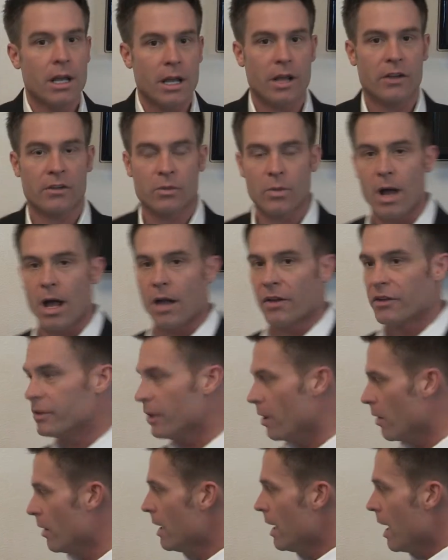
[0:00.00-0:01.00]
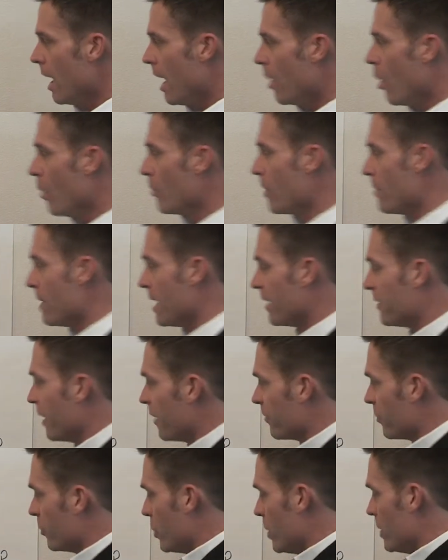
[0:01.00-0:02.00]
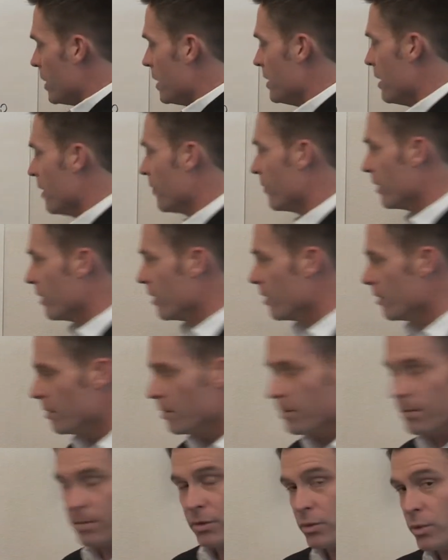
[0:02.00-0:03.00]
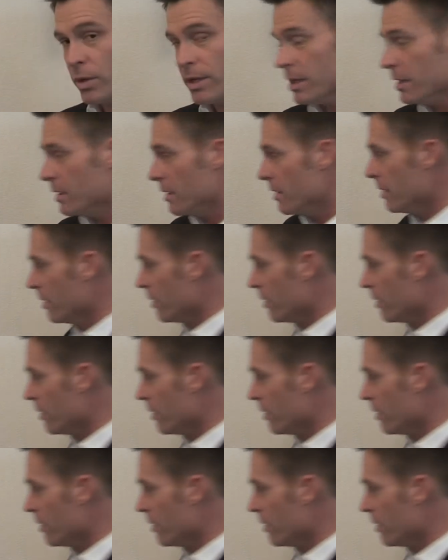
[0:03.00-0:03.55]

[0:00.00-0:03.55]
as well. So I hope that makes sense between the different, the, between the, the,